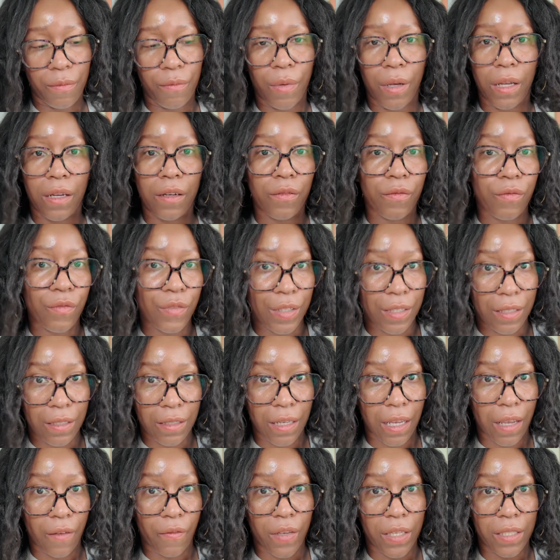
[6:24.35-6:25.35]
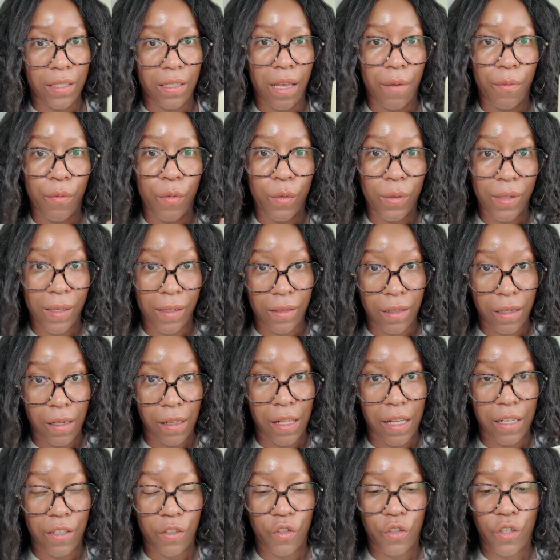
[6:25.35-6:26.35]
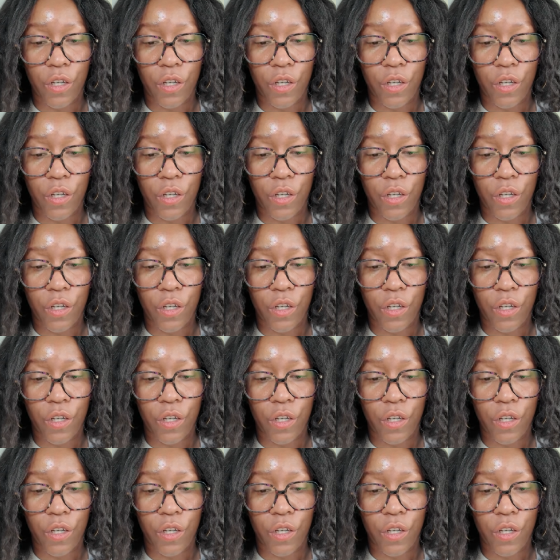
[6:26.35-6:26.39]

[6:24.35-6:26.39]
But for the sake of example, here's a glass